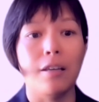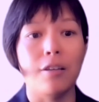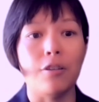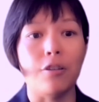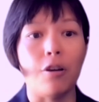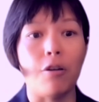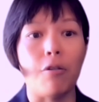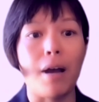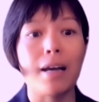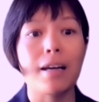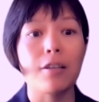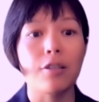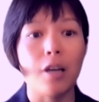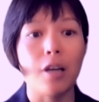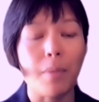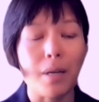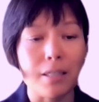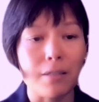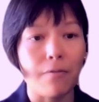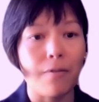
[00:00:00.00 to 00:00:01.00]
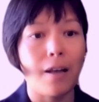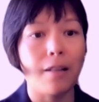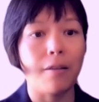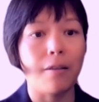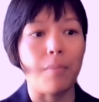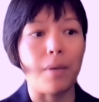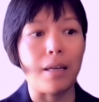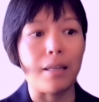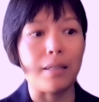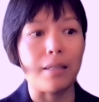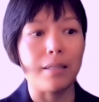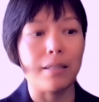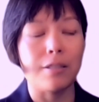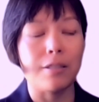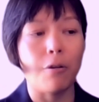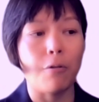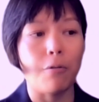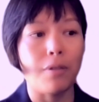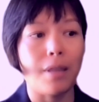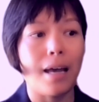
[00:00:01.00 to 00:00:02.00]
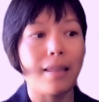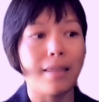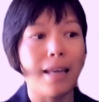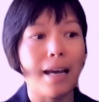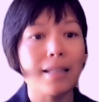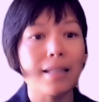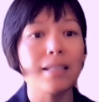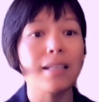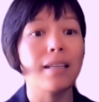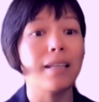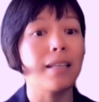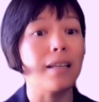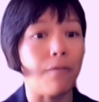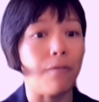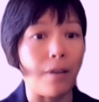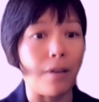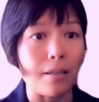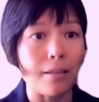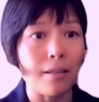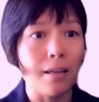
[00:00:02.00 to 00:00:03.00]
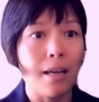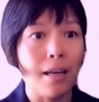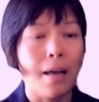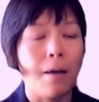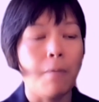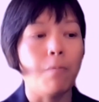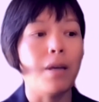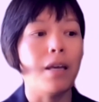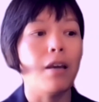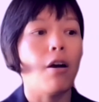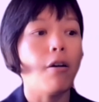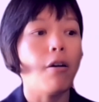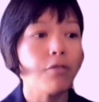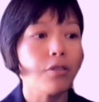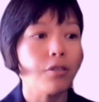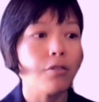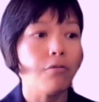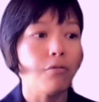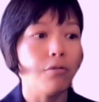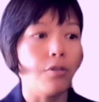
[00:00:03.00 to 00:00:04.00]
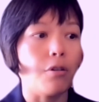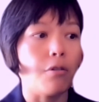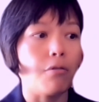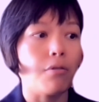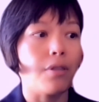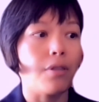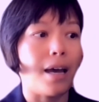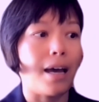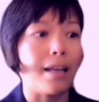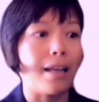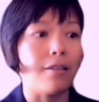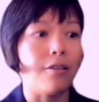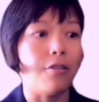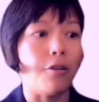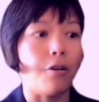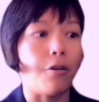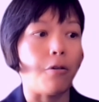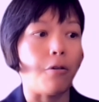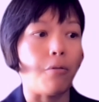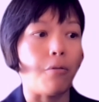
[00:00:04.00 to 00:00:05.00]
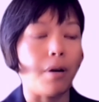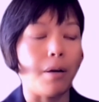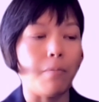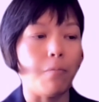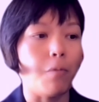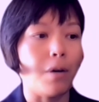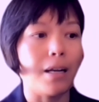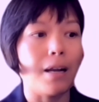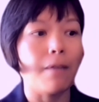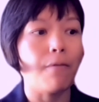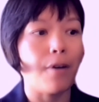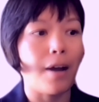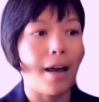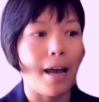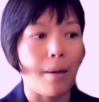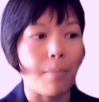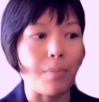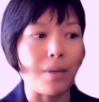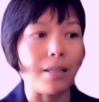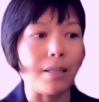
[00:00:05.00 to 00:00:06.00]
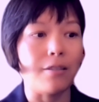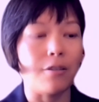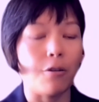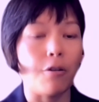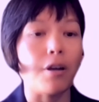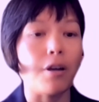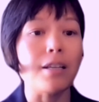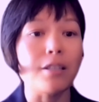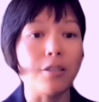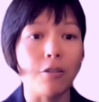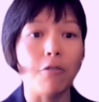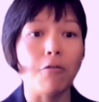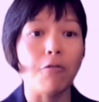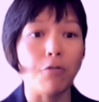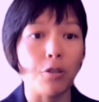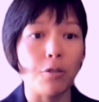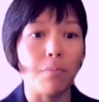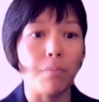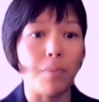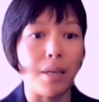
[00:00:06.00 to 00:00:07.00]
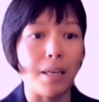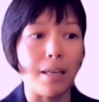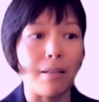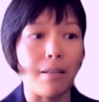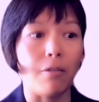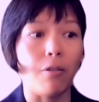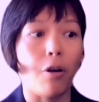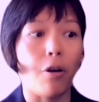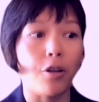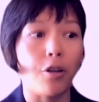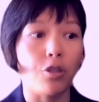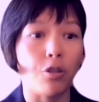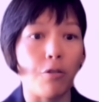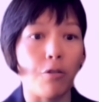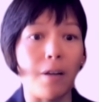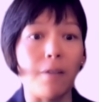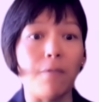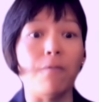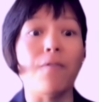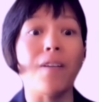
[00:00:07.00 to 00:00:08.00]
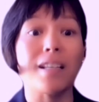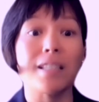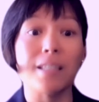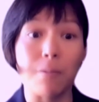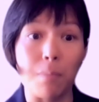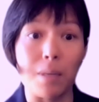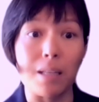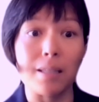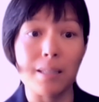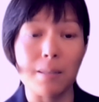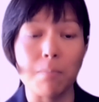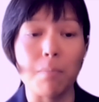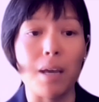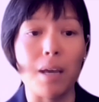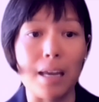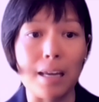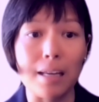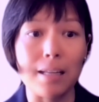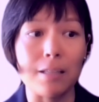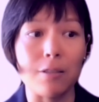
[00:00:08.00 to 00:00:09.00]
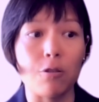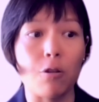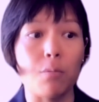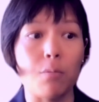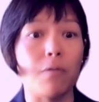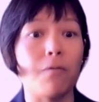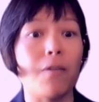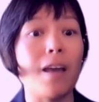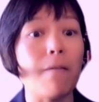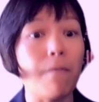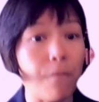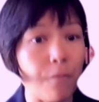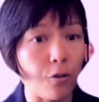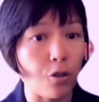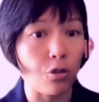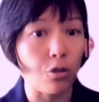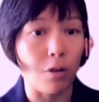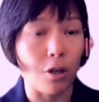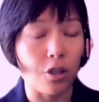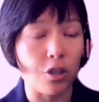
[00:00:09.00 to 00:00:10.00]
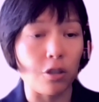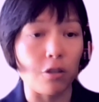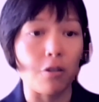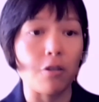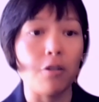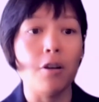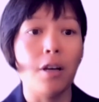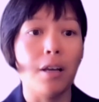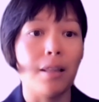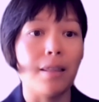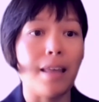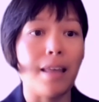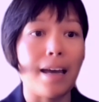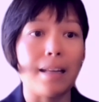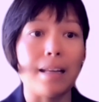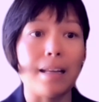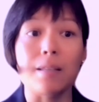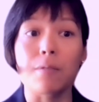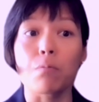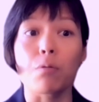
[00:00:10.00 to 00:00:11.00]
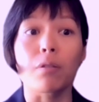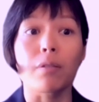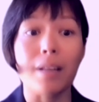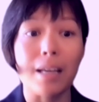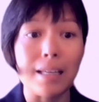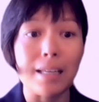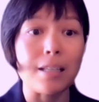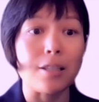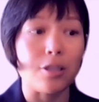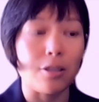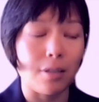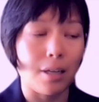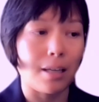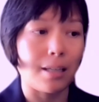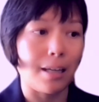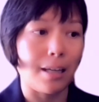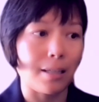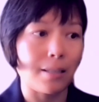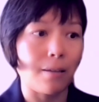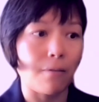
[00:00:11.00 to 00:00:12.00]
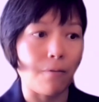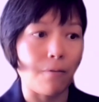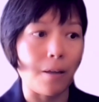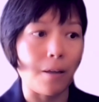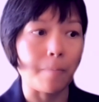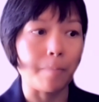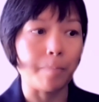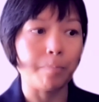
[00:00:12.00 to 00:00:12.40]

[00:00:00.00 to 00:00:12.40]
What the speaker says: economic development. So that's a given. We also know that, whatever happens, there is going to be larger investments made in terms of infrastructure that is related to connectivity.